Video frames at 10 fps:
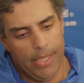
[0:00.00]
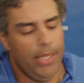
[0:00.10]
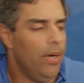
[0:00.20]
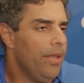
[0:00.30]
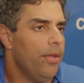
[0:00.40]

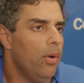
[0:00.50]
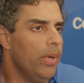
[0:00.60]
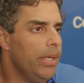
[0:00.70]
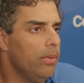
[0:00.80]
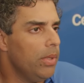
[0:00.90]
you know, I thought
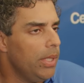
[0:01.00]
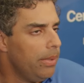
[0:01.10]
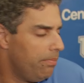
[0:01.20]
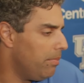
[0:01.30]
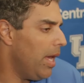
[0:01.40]

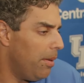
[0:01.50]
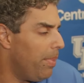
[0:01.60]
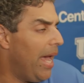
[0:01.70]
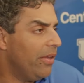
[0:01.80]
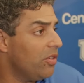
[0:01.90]
we had a
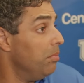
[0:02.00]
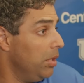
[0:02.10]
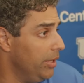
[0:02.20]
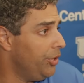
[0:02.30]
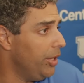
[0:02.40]
pass
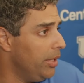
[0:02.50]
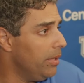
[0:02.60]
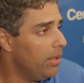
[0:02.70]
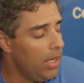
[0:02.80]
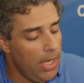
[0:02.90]

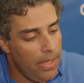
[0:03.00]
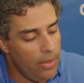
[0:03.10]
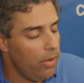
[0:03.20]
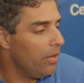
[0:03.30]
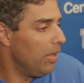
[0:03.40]
completion
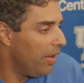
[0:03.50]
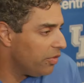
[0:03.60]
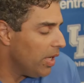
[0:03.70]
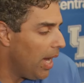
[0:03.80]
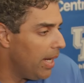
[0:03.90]
there on the
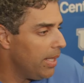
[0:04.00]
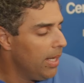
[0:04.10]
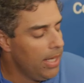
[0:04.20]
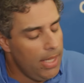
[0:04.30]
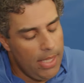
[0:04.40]
left side.
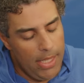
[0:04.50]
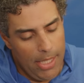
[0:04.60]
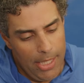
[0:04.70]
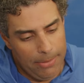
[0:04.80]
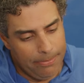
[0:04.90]

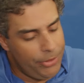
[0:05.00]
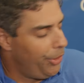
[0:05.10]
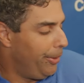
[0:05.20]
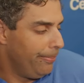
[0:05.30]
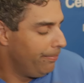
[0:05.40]

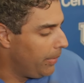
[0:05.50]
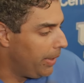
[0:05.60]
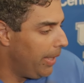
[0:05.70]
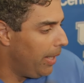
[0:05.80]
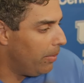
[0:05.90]
So
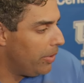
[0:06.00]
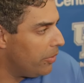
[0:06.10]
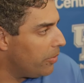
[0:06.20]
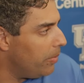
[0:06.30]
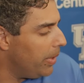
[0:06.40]
again, we
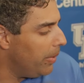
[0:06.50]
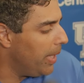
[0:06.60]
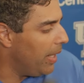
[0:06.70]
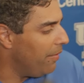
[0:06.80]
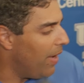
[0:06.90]

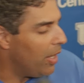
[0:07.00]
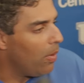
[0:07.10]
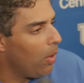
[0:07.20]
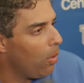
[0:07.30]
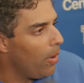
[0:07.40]
got to
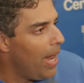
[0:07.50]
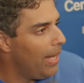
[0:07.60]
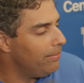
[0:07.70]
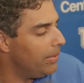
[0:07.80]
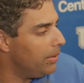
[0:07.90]
evaluate where we're
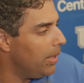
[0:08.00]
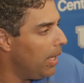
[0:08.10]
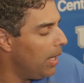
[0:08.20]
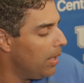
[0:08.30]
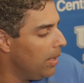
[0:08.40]
at, and
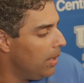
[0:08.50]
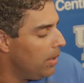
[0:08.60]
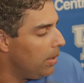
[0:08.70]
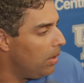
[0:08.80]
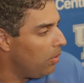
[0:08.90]

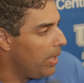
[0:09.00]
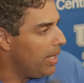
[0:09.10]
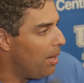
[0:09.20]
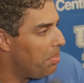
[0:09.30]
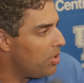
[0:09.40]
you know, right
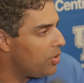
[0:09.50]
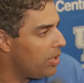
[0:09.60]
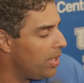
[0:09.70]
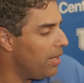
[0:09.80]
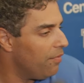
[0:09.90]
now
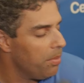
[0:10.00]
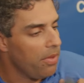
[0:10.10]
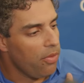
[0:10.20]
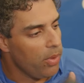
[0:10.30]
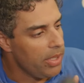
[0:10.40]
punching it in from
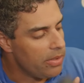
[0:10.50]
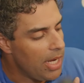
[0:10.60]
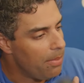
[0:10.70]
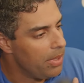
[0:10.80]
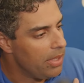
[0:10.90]
the three has
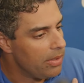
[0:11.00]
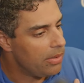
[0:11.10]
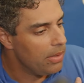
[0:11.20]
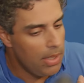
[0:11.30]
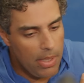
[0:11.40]
not been
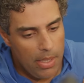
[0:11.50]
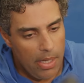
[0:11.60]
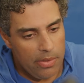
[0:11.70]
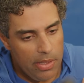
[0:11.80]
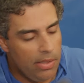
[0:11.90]
as
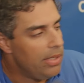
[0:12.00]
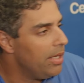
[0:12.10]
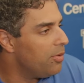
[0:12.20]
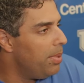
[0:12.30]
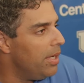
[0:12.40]
easy
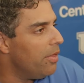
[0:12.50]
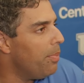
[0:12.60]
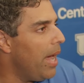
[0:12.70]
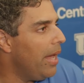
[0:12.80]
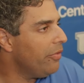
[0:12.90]
as it's been in the
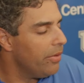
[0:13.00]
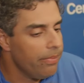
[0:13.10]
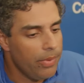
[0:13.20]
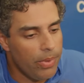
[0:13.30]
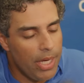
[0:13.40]
past,
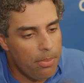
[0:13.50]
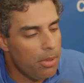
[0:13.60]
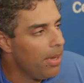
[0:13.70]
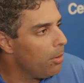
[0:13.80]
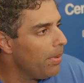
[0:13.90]
and we got to
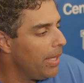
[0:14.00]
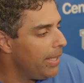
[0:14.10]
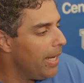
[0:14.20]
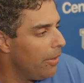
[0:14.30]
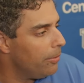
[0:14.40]
put a better plan
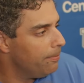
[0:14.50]
together.